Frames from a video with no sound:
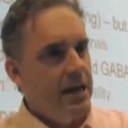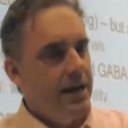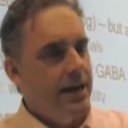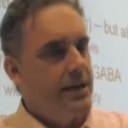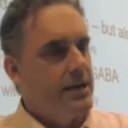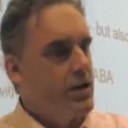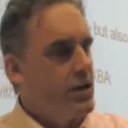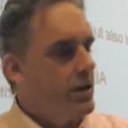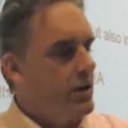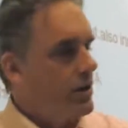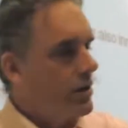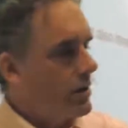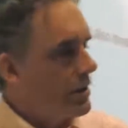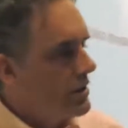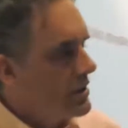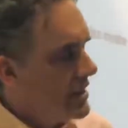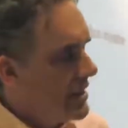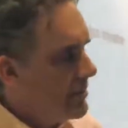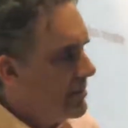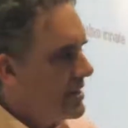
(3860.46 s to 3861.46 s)
It
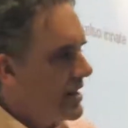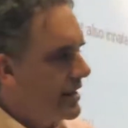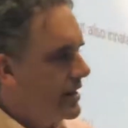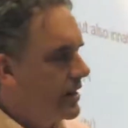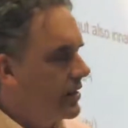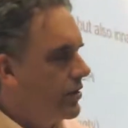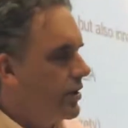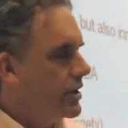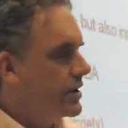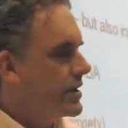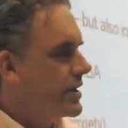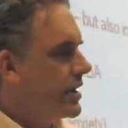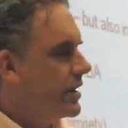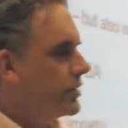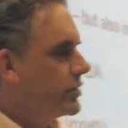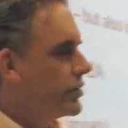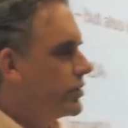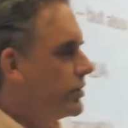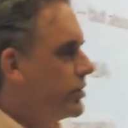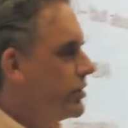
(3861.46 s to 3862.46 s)
seems like a
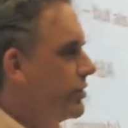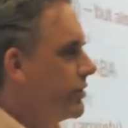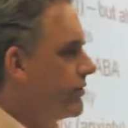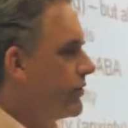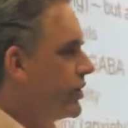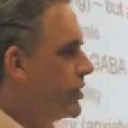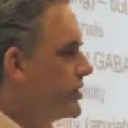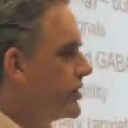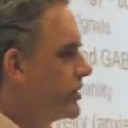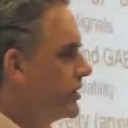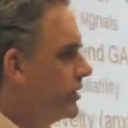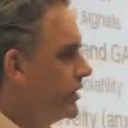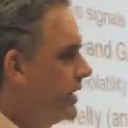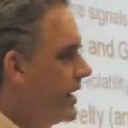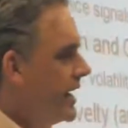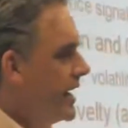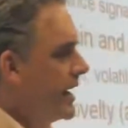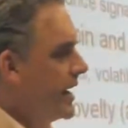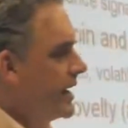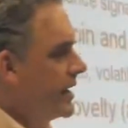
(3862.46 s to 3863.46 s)
cross-cultural
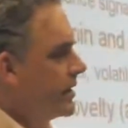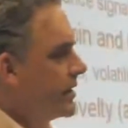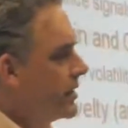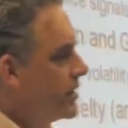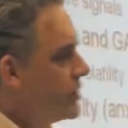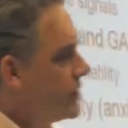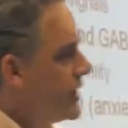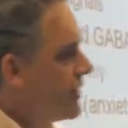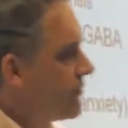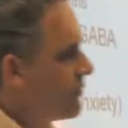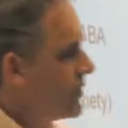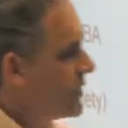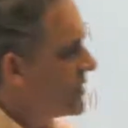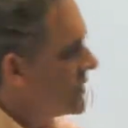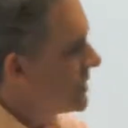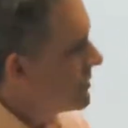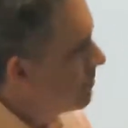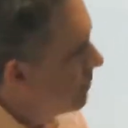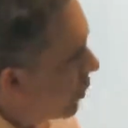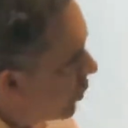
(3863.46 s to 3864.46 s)
universal. The
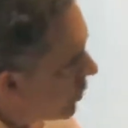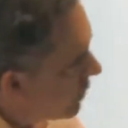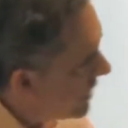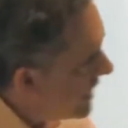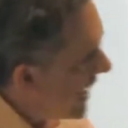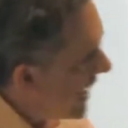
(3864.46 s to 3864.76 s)
difference is more